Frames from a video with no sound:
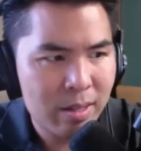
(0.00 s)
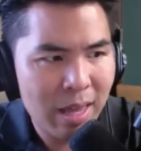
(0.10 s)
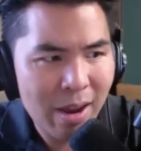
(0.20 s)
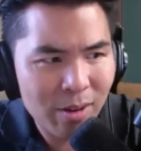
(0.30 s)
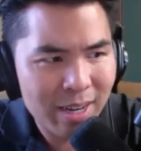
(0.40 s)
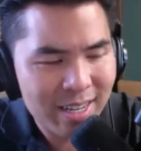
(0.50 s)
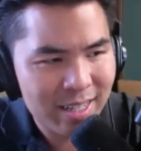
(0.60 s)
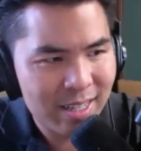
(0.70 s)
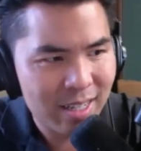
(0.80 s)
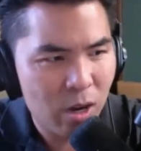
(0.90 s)
There
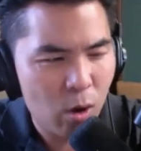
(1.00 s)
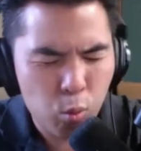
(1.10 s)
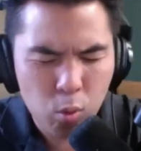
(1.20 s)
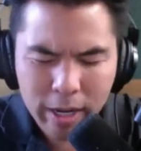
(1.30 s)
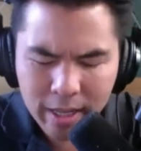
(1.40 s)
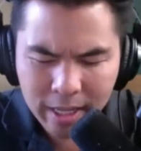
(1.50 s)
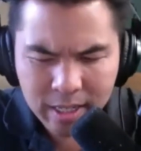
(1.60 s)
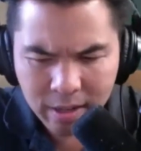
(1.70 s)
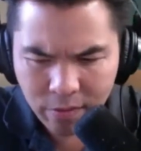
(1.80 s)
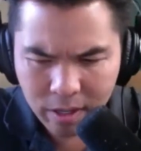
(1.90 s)
is a really
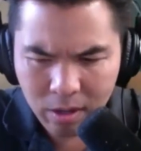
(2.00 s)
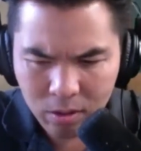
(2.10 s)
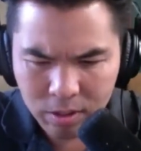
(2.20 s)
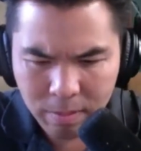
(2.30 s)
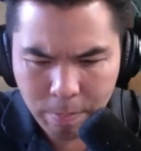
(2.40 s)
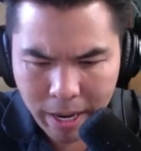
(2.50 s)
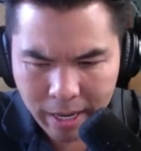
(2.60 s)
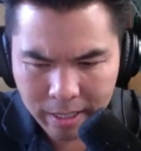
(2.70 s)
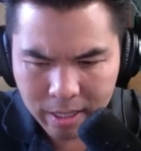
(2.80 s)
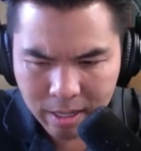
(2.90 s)
difficult
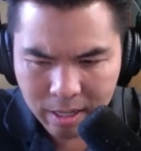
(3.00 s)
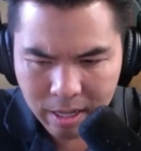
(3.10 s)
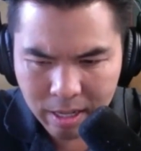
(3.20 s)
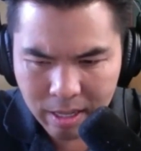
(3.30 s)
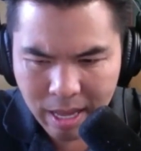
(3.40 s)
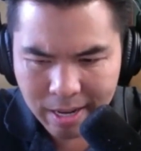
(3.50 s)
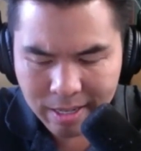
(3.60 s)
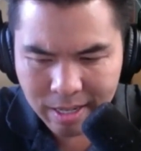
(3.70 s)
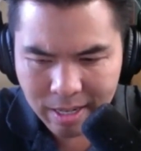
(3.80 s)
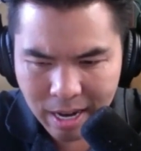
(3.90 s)
debate
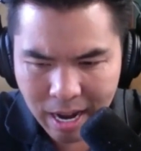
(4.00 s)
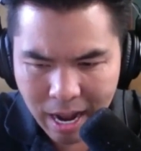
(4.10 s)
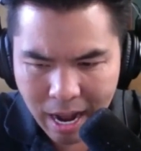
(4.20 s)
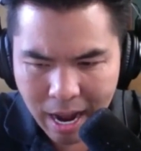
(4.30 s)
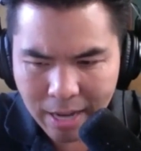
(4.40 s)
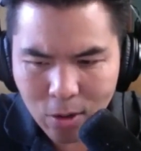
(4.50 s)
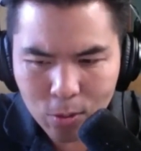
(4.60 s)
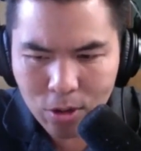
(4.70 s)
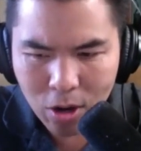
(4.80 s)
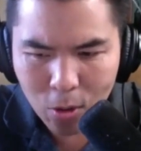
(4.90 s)
that I
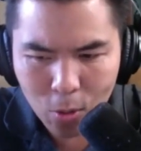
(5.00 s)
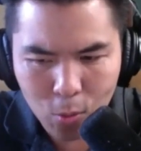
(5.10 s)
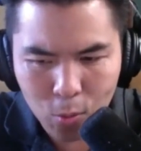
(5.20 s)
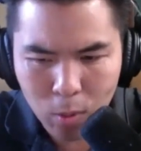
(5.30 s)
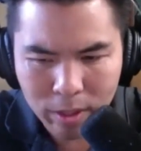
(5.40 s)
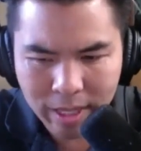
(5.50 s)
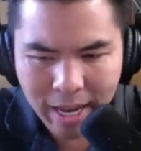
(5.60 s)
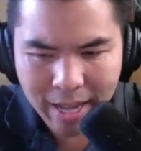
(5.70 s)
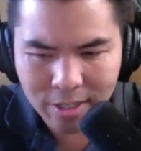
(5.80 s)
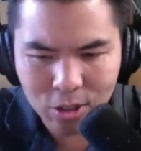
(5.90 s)
don't know what
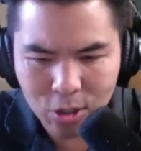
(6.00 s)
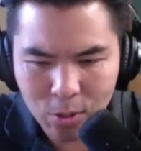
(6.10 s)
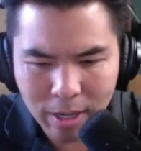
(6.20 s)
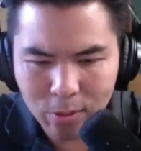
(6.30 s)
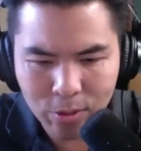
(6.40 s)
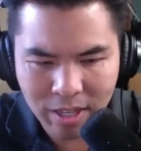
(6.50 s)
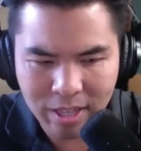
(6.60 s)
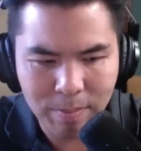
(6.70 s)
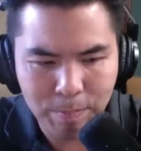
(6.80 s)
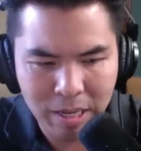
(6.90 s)
the answer to, and I don't
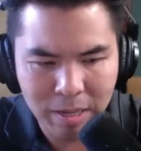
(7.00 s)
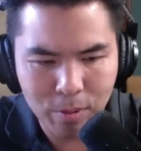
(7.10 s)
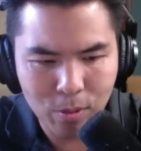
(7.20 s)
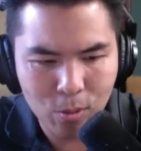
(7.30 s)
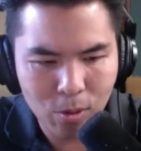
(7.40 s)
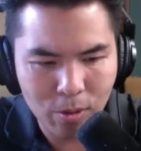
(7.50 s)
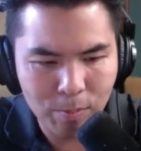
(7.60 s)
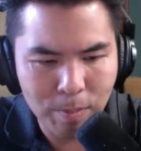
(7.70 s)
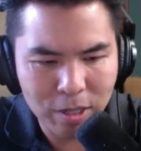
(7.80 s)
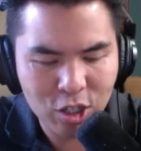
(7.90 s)
think that people who
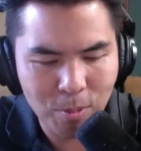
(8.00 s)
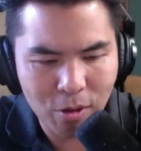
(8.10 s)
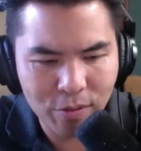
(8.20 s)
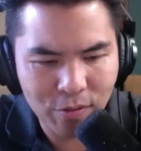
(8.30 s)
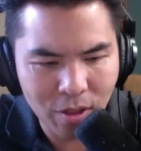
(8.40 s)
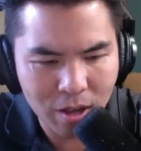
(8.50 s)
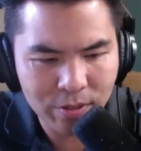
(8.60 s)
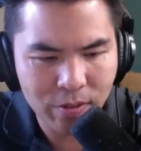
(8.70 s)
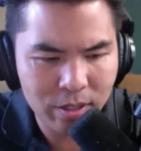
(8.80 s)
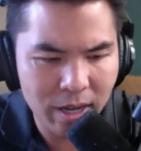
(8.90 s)
are much smarter
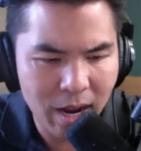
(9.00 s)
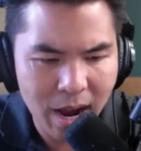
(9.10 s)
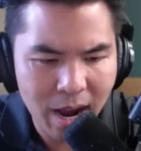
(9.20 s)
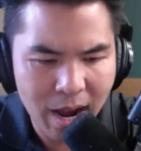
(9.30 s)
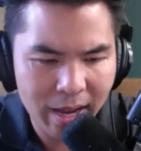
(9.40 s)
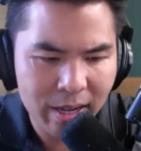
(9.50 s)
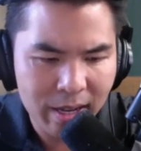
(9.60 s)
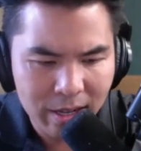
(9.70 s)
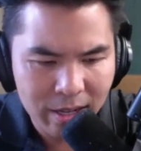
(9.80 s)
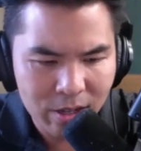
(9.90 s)
philosophers than I
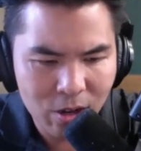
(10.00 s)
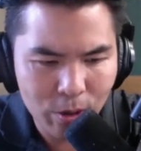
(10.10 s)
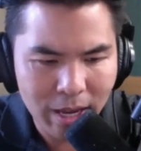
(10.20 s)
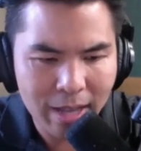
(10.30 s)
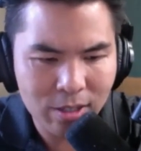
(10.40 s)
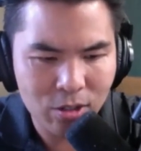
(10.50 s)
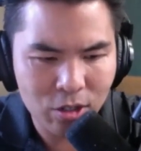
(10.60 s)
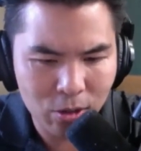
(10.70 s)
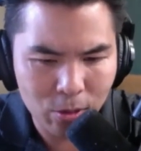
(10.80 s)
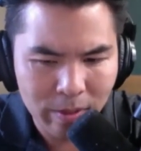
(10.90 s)
know the answer
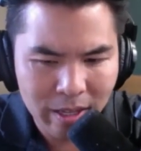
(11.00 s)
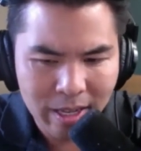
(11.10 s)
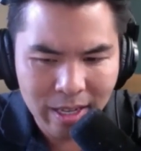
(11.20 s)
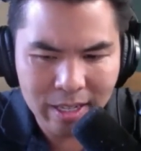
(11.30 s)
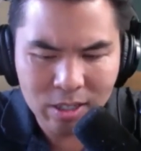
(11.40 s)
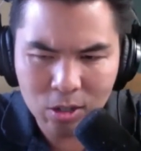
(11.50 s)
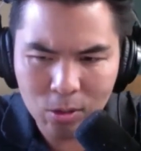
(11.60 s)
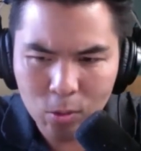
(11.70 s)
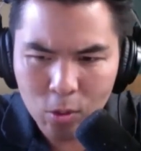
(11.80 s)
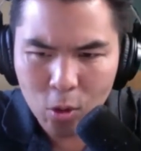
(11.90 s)
to, is
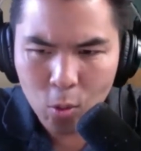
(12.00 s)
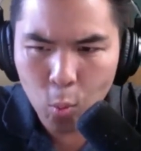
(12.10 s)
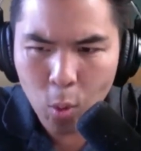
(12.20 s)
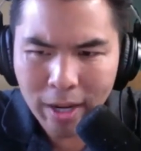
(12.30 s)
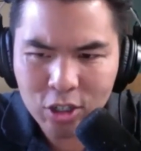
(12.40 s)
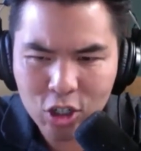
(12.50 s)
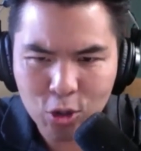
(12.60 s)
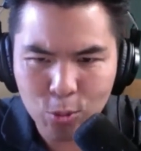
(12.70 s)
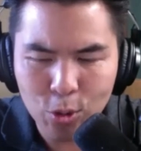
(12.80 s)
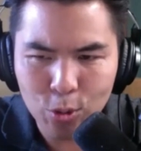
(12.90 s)
to what
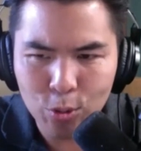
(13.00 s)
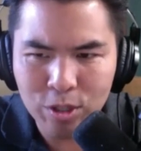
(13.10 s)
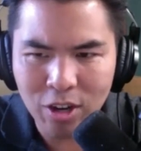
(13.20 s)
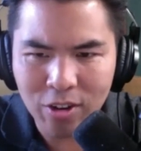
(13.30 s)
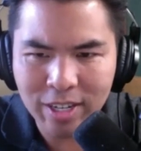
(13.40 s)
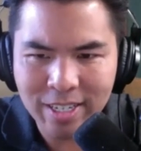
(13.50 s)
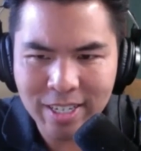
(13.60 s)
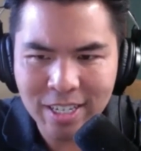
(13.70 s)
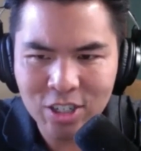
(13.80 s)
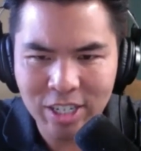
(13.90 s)
truths are
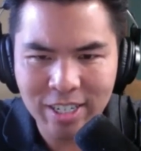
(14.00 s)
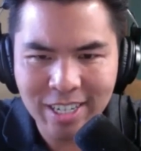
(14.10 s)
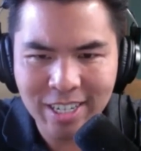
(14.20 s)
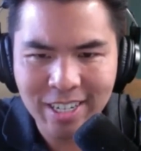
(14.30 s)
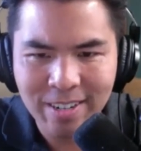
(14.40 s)
contingent,